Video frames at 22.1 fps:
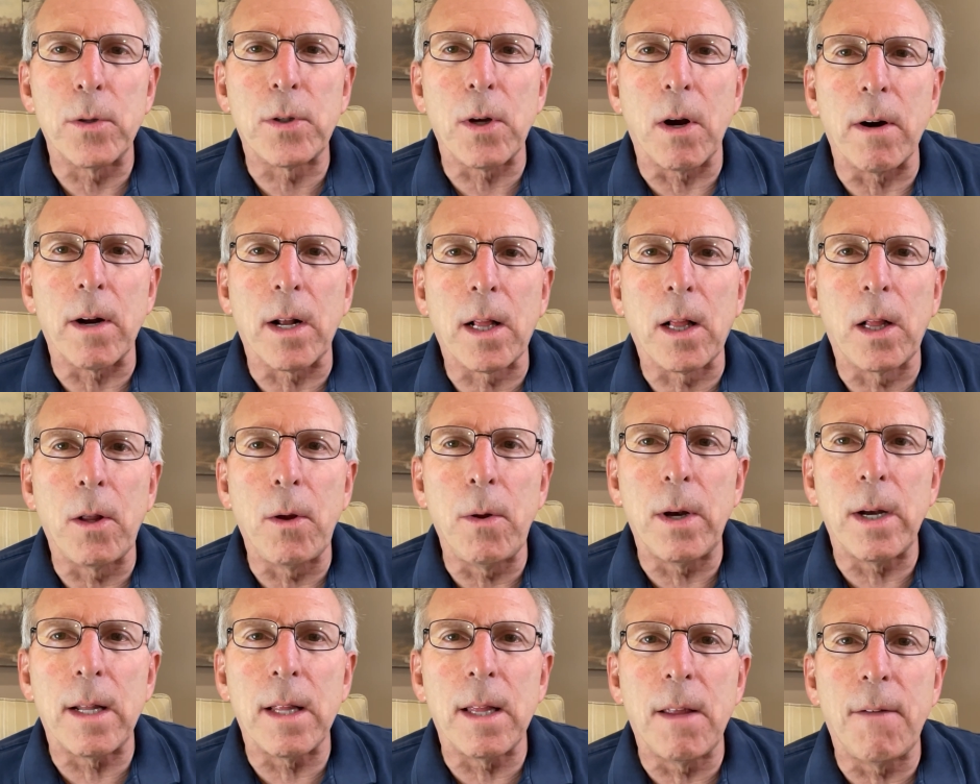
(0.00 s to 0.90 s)
are
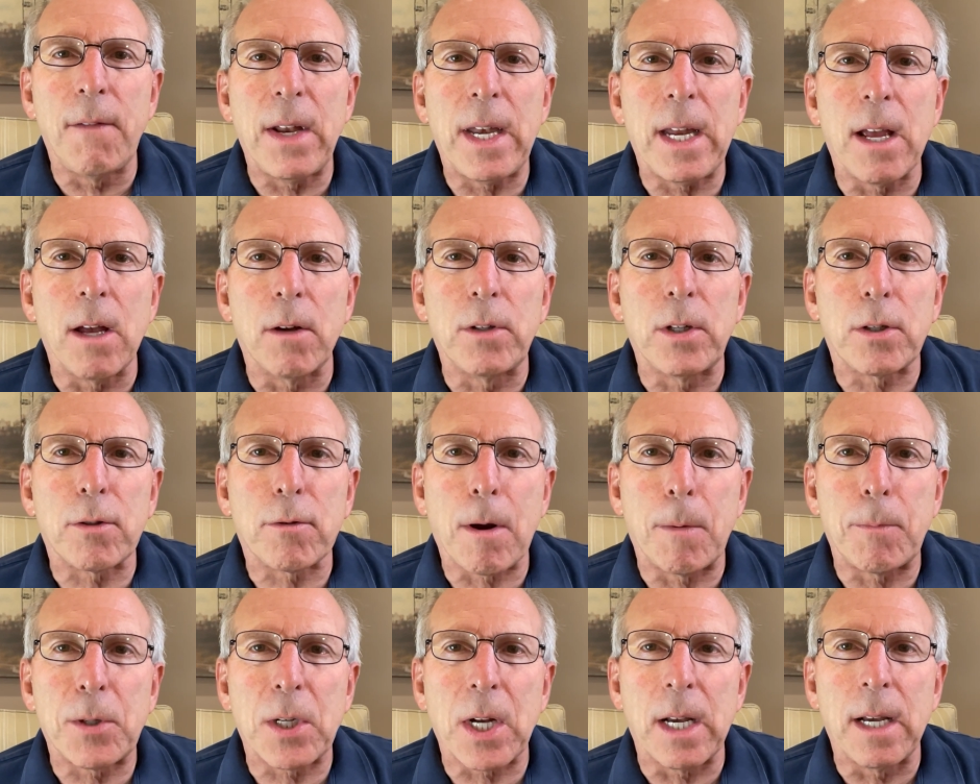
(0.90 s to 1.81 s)
included in the video
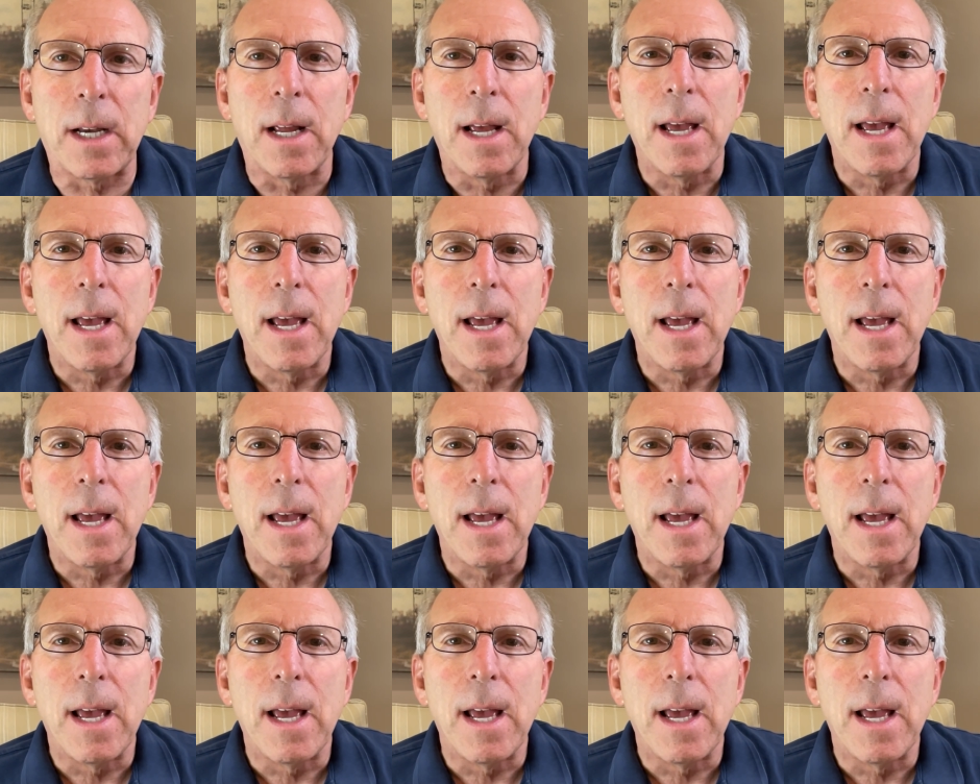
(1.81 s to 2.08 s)
description